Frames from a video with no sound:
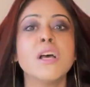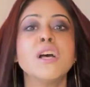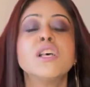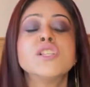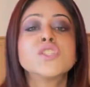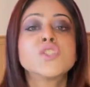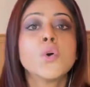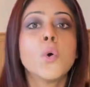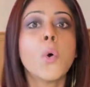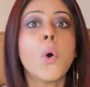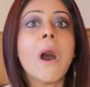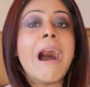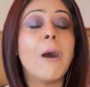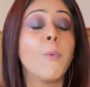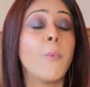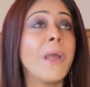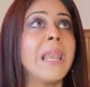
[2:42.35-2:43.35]
So
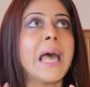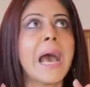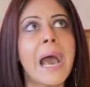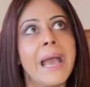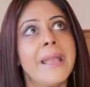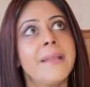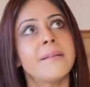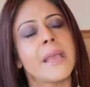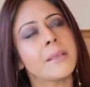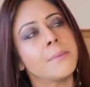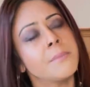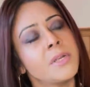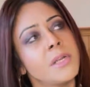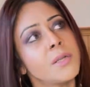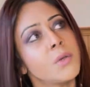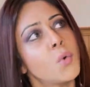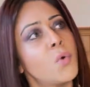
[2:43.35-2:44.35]
will I
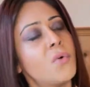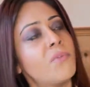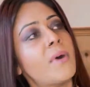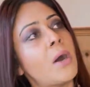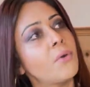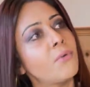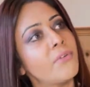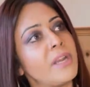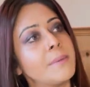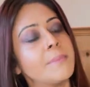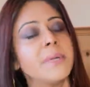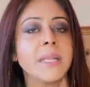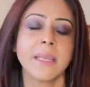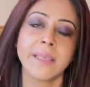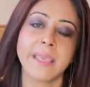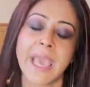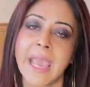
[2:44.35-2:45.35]
recommend Owow treatment
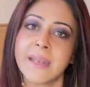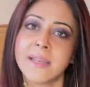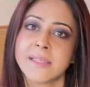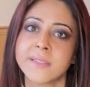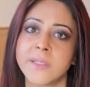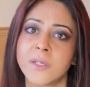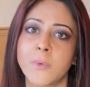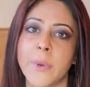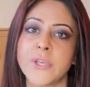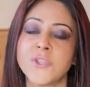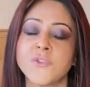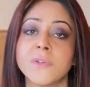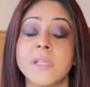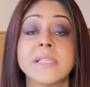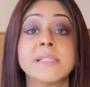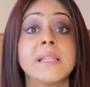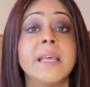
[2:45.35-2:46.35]
again is the question.
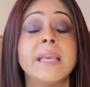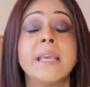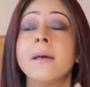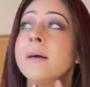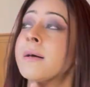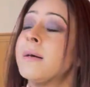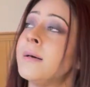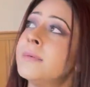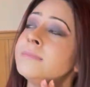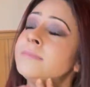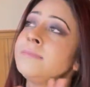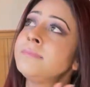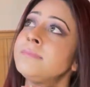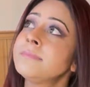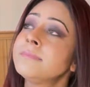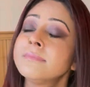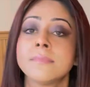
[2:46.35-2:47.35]
Is
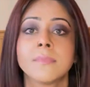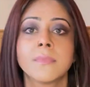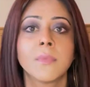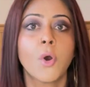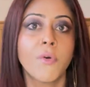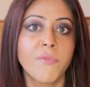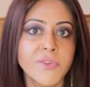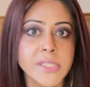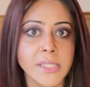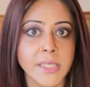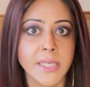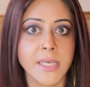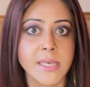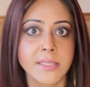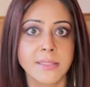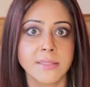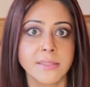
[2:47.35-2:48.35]
obviously
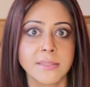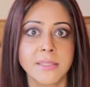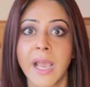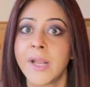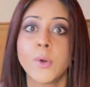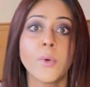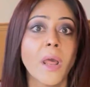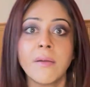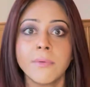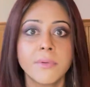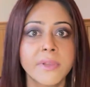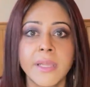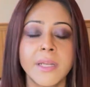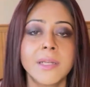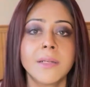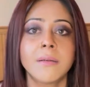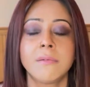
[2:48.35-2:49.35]
yes. I don't have to
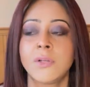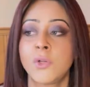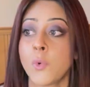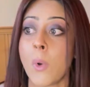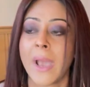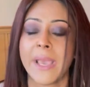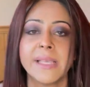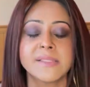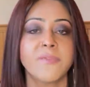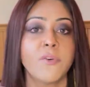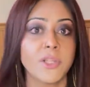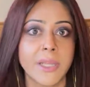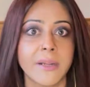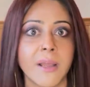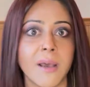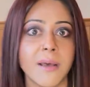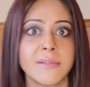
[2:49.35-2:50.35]
think twice for
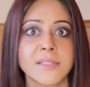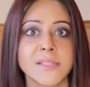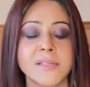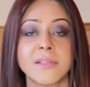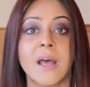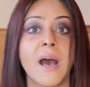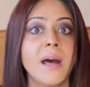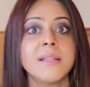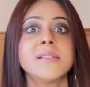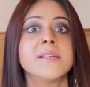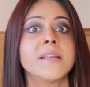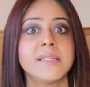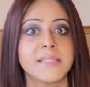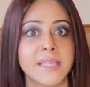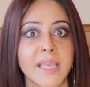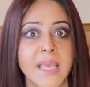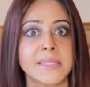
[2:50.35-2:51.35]
that answer. The answer
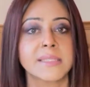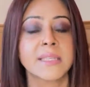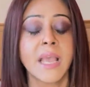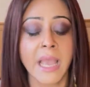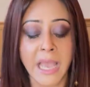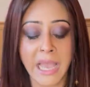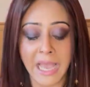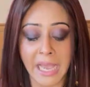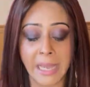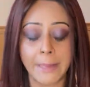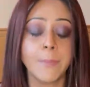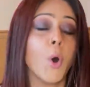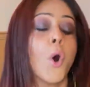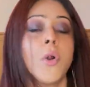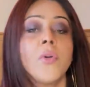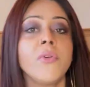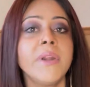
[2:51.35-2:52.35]
is yes. I'm
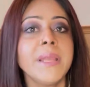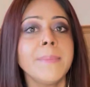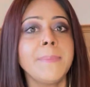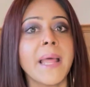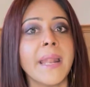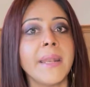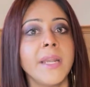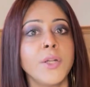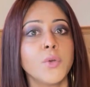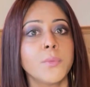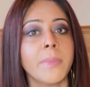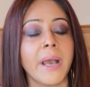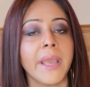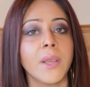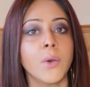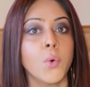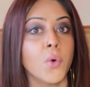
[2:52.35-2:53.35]
already planning to
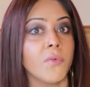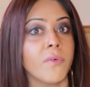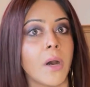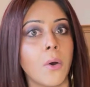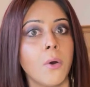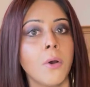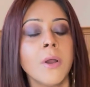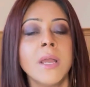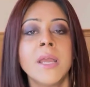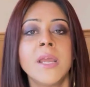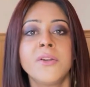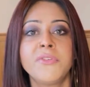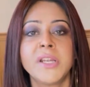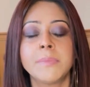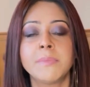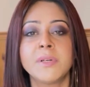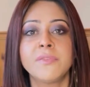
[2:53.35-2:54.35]
buy Owow
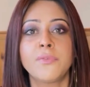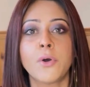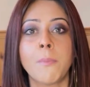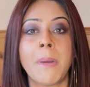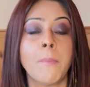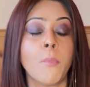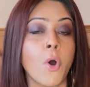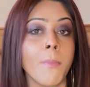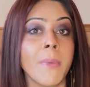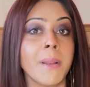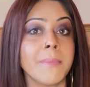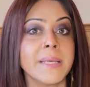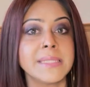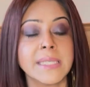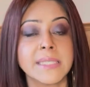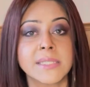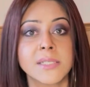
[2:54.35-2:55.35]
treatment for my mom and my
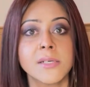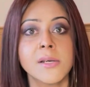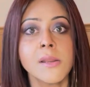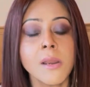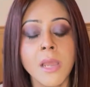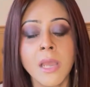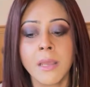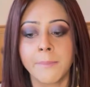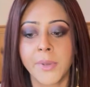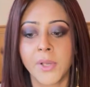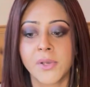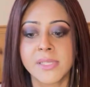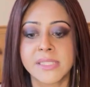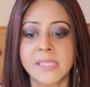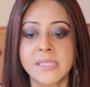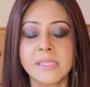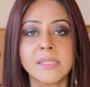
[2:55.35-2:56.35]
sister, because
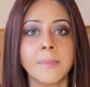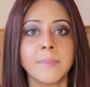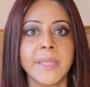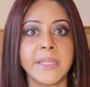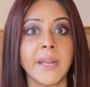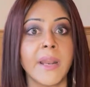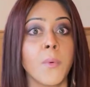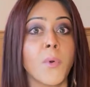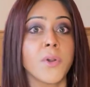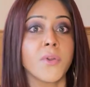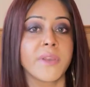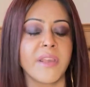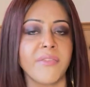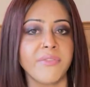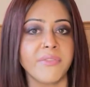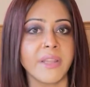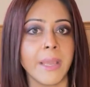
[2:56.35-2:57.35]
this is something that I want to
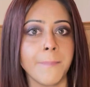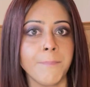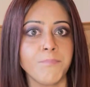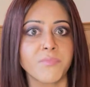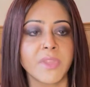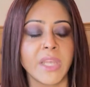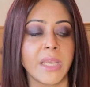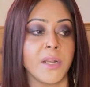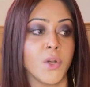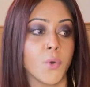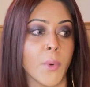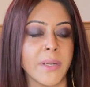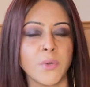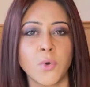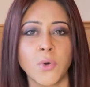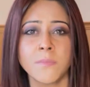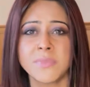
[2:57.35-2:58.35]
gift them. They can do at
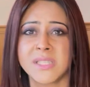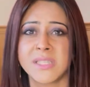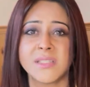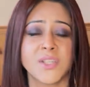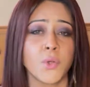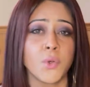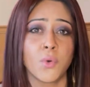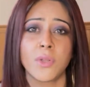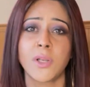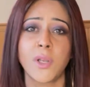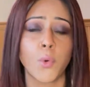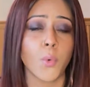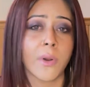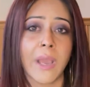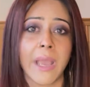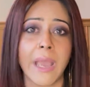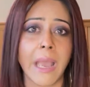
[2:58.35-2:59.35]
home, since, you know, the
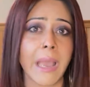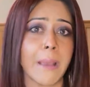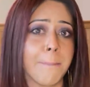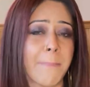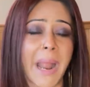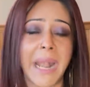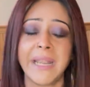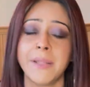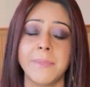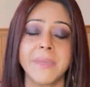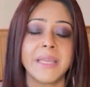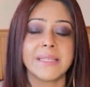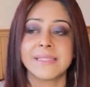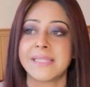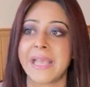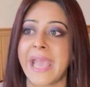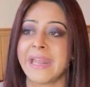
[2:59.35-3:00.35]
corona pandemic
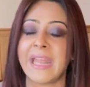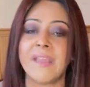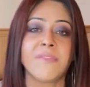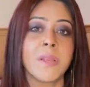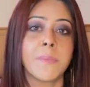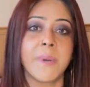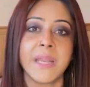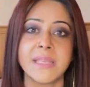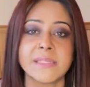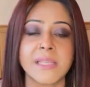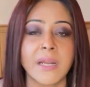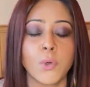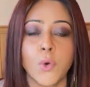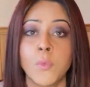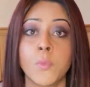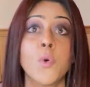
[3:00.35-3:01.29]
is there. Everybody is at home.